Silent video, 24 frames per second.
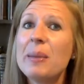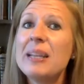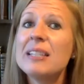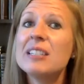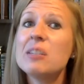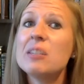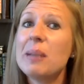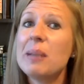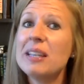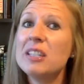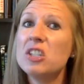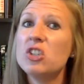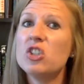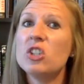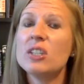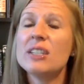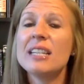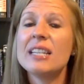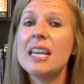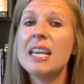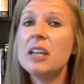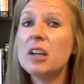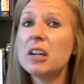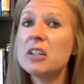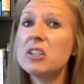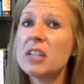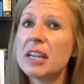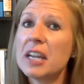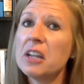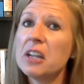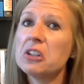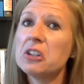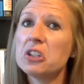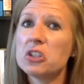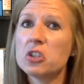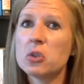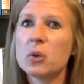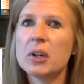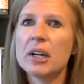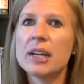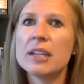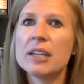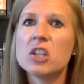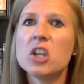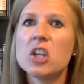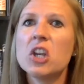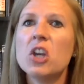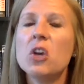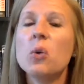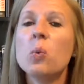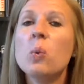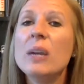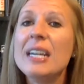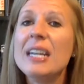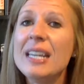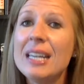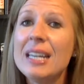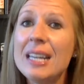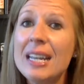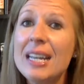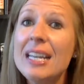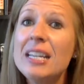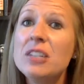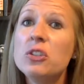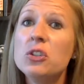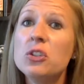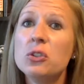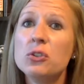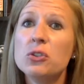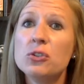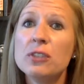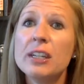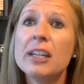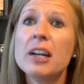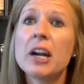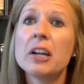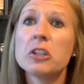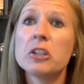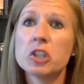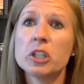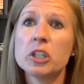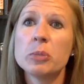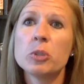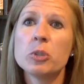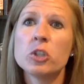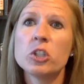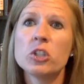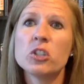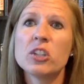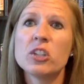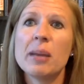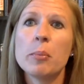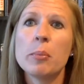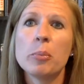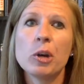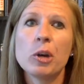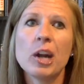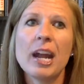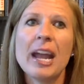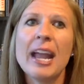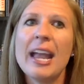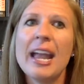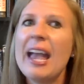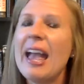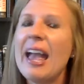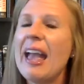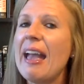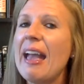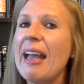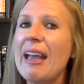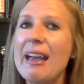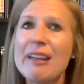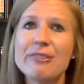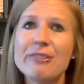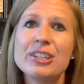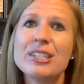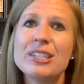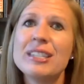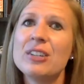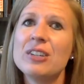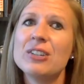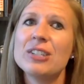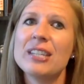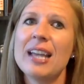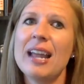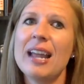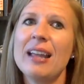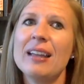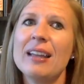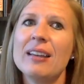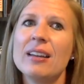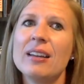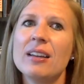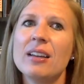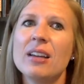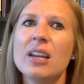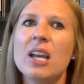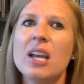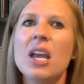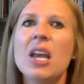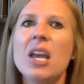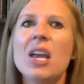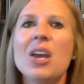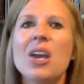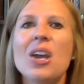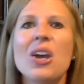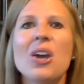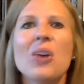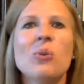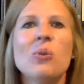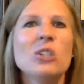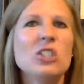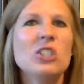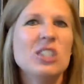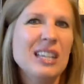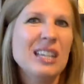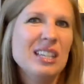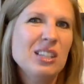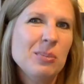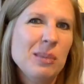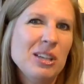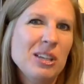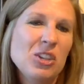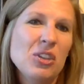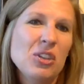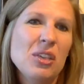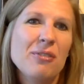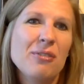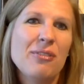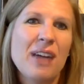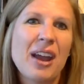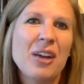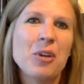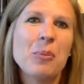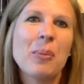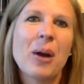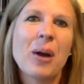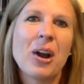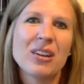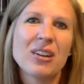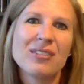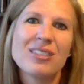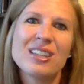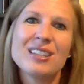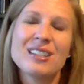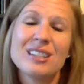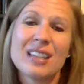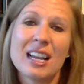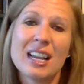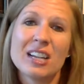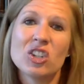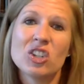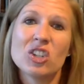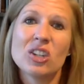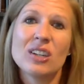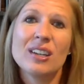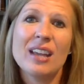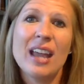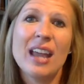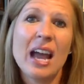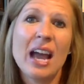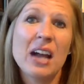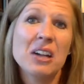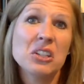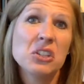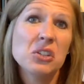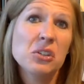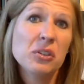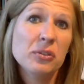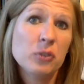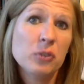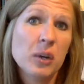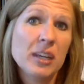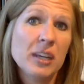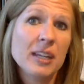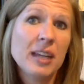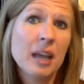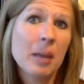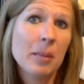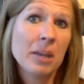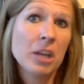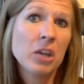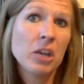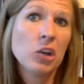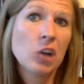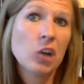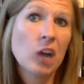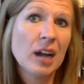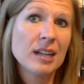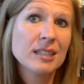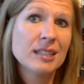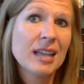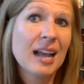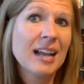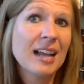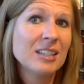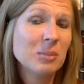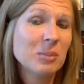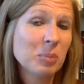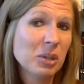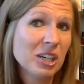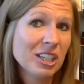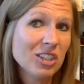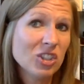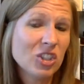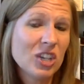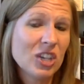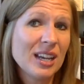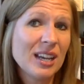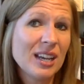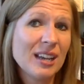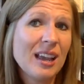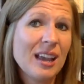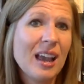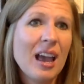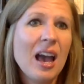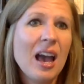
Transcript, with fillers: based messages in our secular stories, we need to read our scriptures and pray every single day. Which leads me to the final part of this section how to avoid coming across as preachy.